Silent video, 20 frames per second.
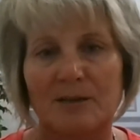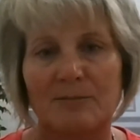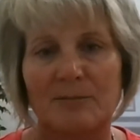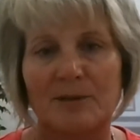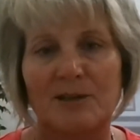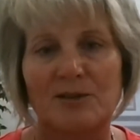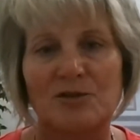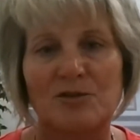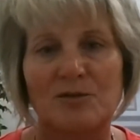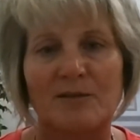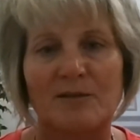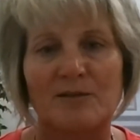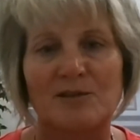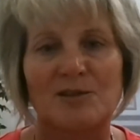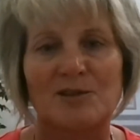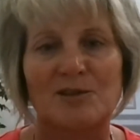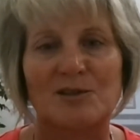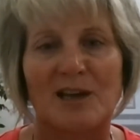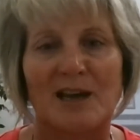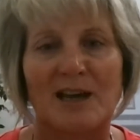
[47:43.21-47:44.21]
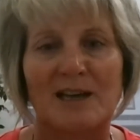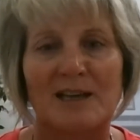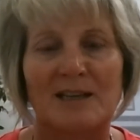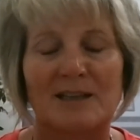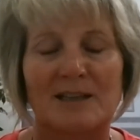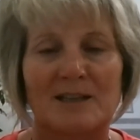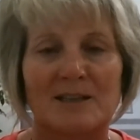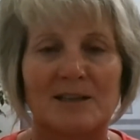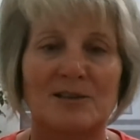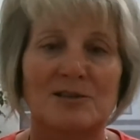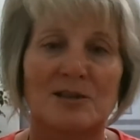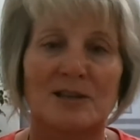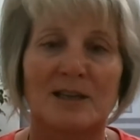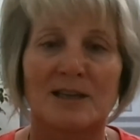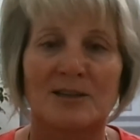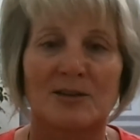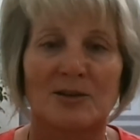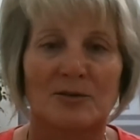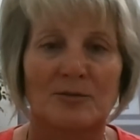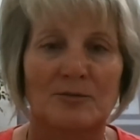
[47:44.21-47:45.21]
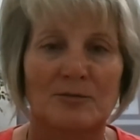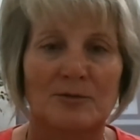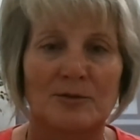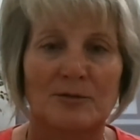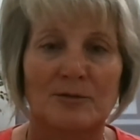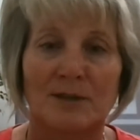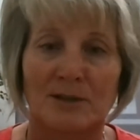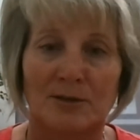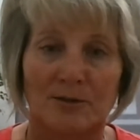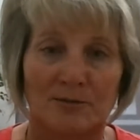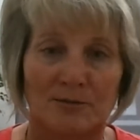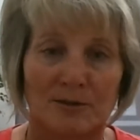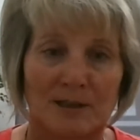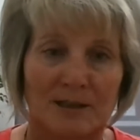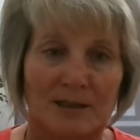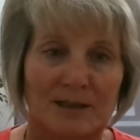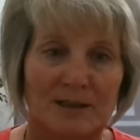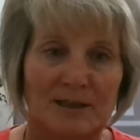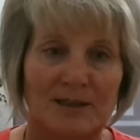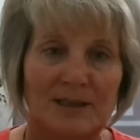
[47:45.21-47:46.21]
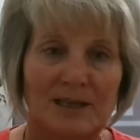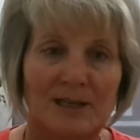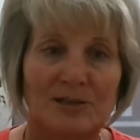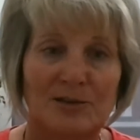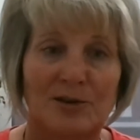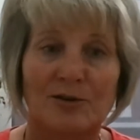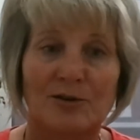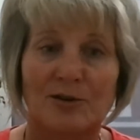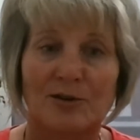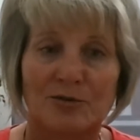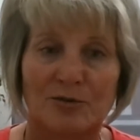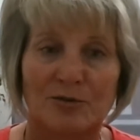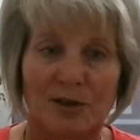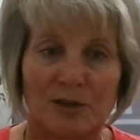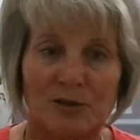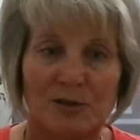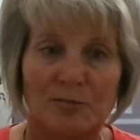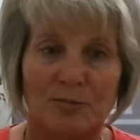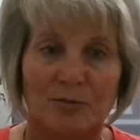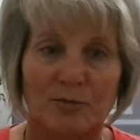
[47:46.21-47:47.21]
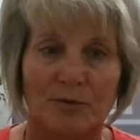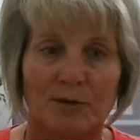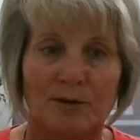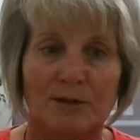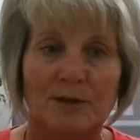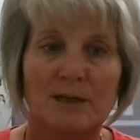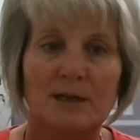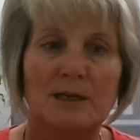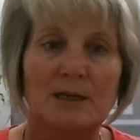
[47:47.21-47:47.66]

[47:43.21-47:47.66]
Because you have a society that doesn't like the odor, it's hard to transport.